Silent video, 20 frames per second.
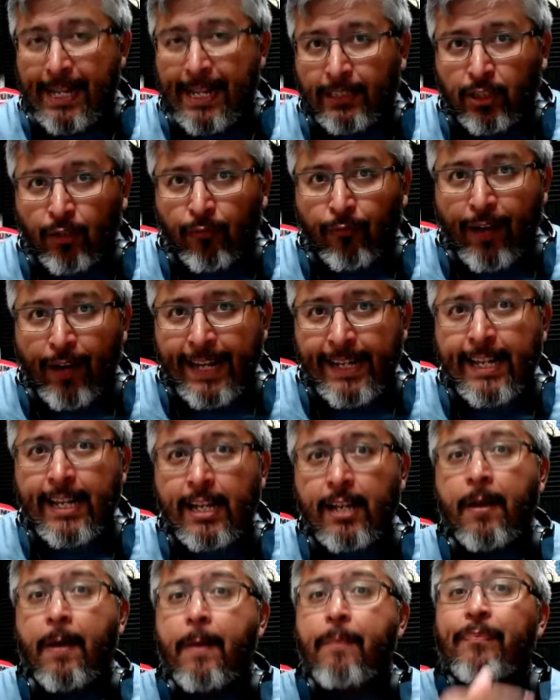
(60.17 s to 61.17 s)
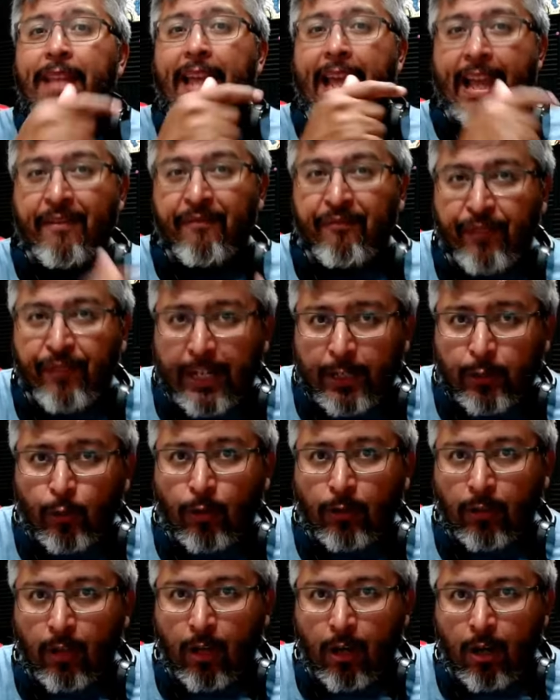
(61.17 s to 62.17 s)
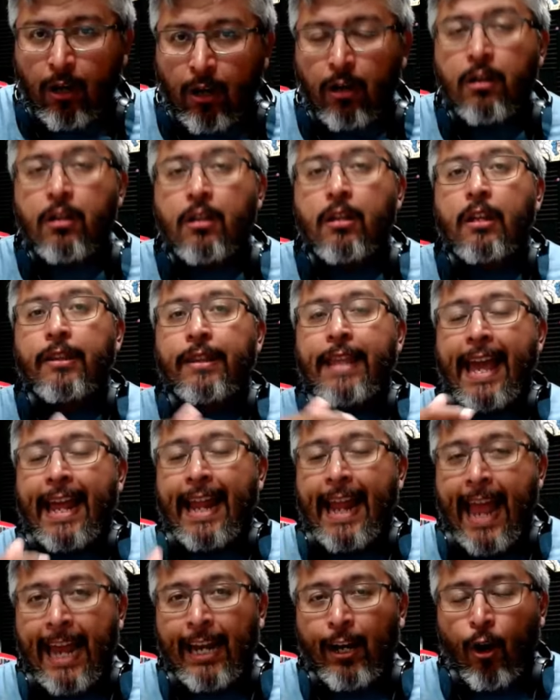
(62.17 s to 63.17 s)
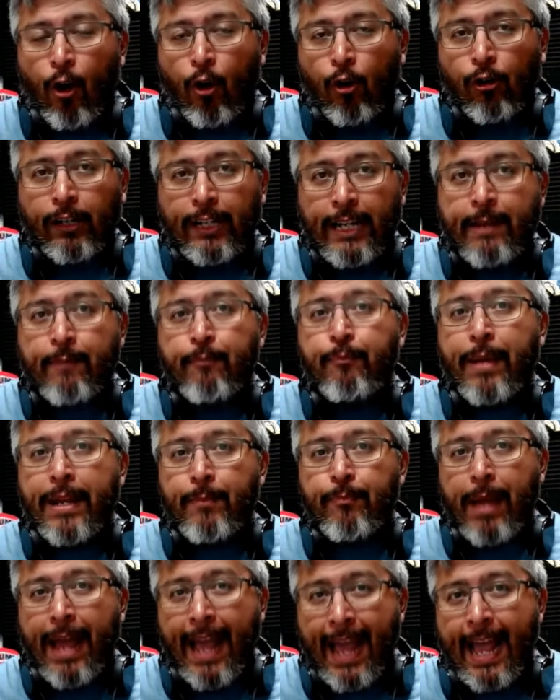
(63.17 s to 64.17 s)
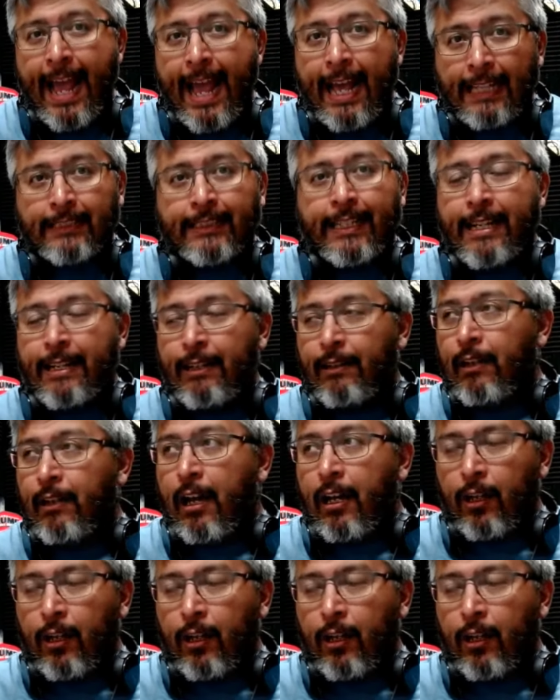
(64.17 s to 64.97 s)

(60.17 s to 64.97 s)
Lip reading: Pennsylvania and federal law that had already been passed, and